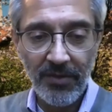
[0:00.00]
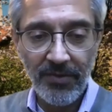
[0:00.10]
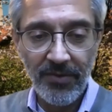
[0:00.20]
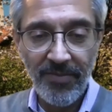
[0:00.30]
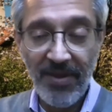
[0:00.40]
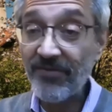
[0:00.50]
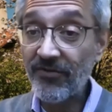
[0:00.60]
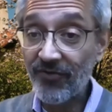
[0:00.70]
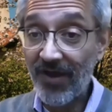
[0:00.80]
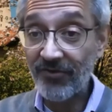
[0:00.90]
basic
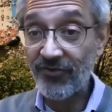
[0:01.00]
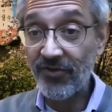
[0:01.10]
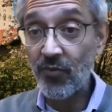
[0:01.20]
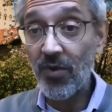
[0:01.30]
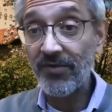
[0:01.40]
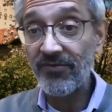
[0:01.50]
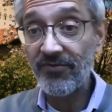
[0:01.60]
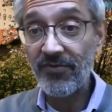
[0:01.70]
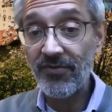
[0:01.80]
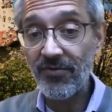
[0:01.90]
strategy was
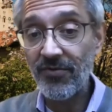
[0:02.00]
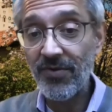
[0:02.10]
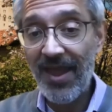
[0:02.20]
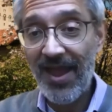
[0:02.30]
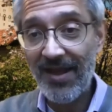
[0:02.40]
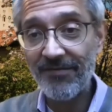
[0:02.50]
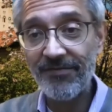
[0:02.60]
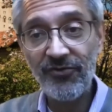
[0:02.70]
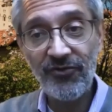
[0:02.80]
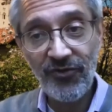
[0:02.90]
to have
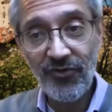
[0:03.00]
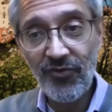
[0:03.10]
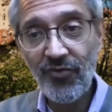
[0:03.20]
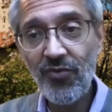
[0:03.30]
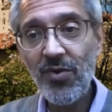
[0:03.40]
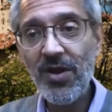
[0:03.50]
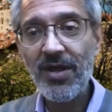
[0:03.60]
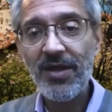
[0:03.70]
two